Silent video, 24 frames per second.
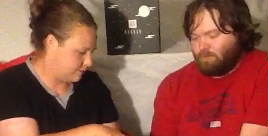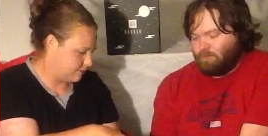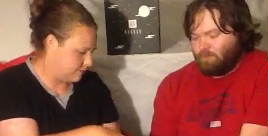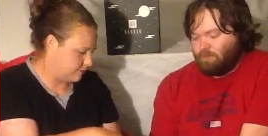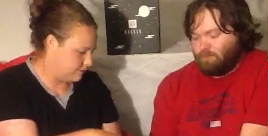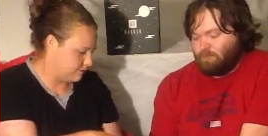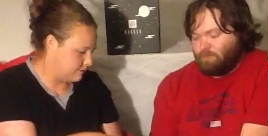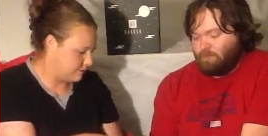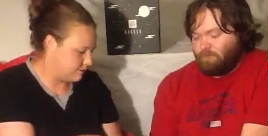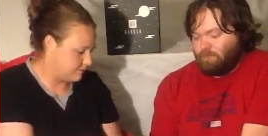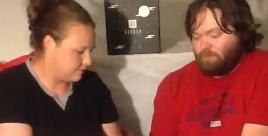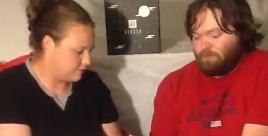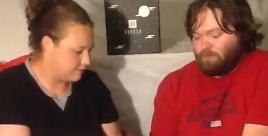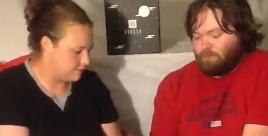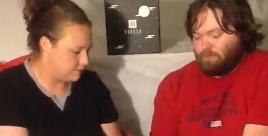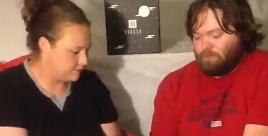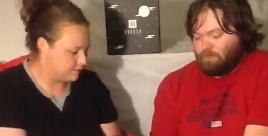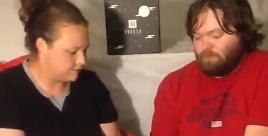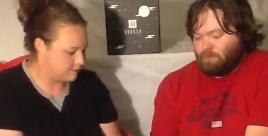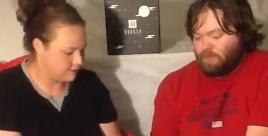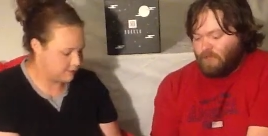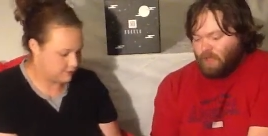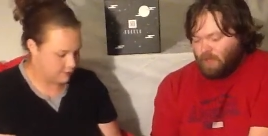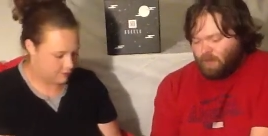
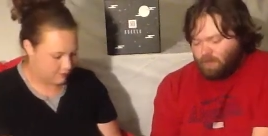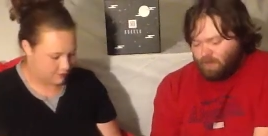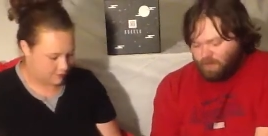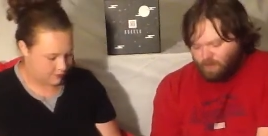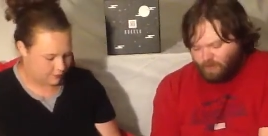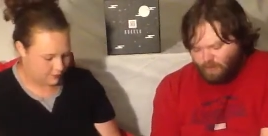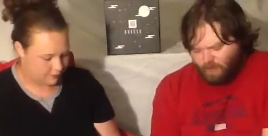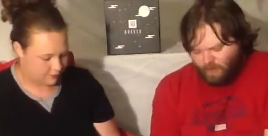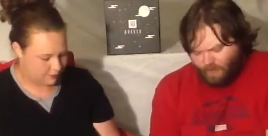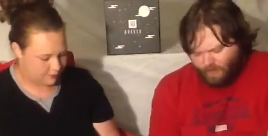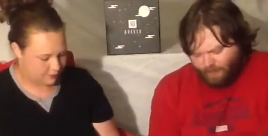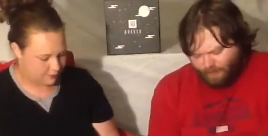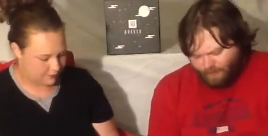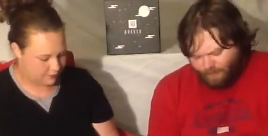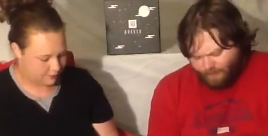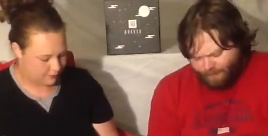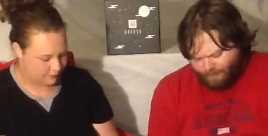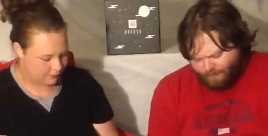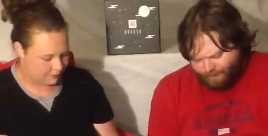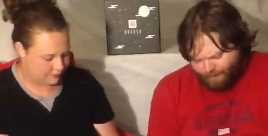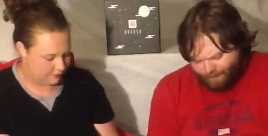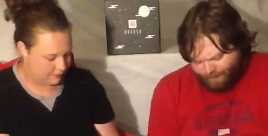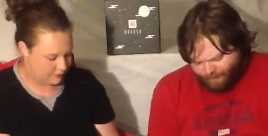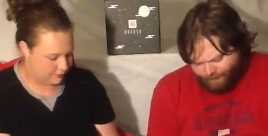
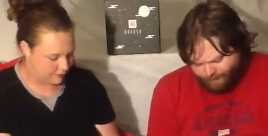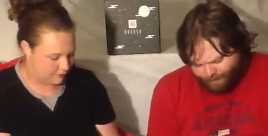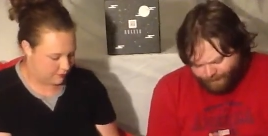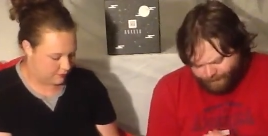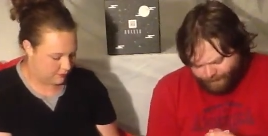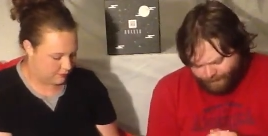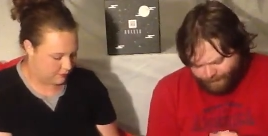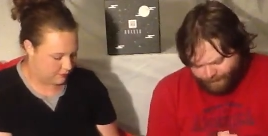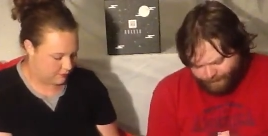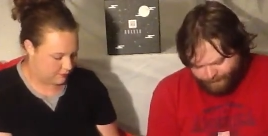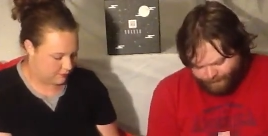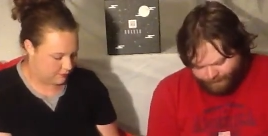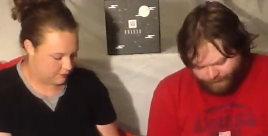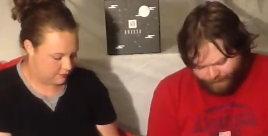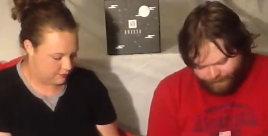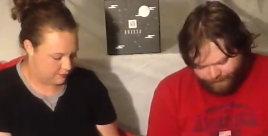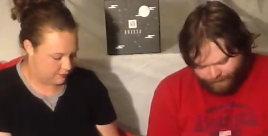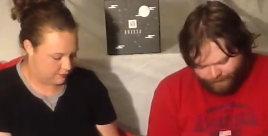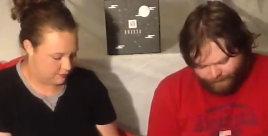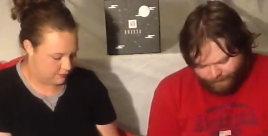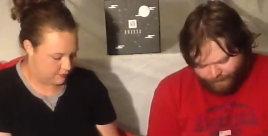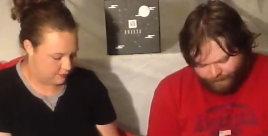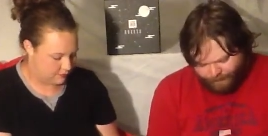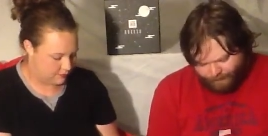
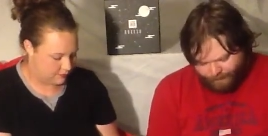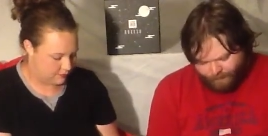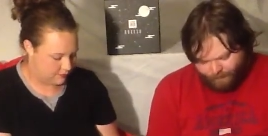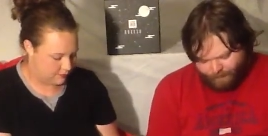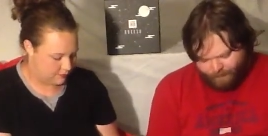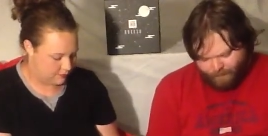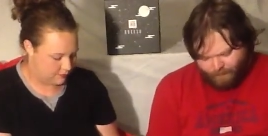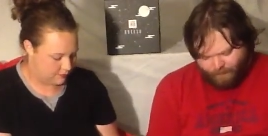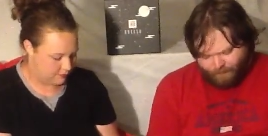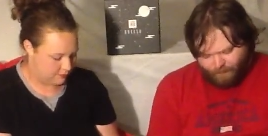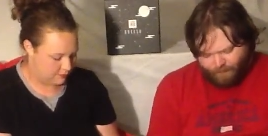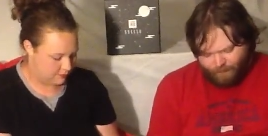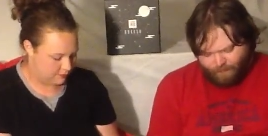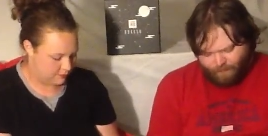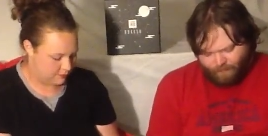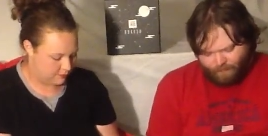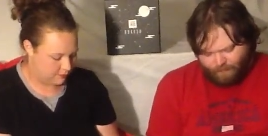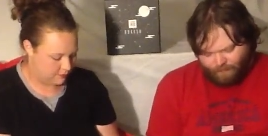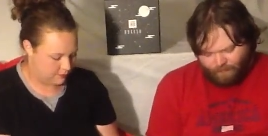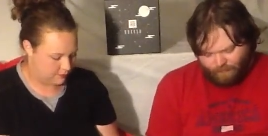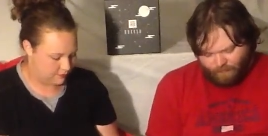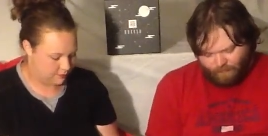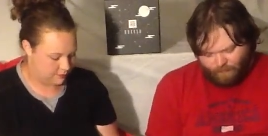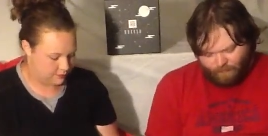
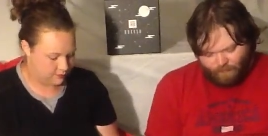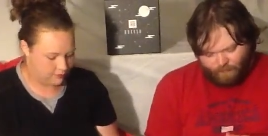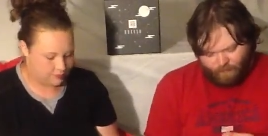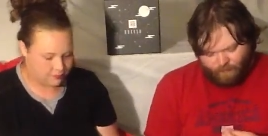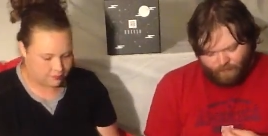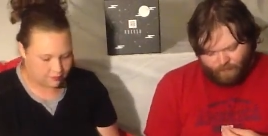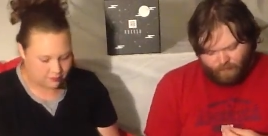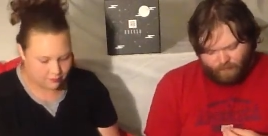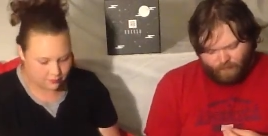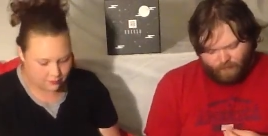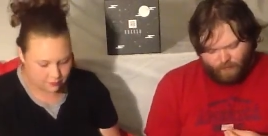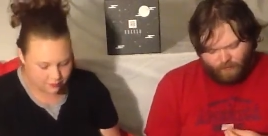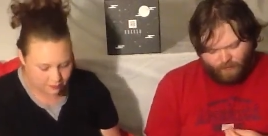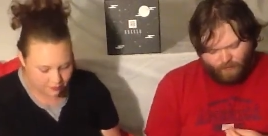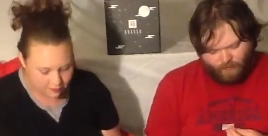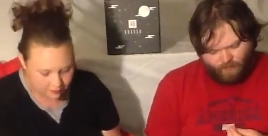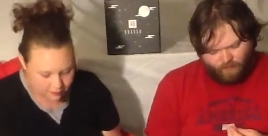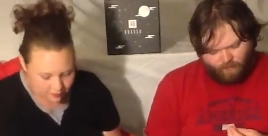Nothing is said.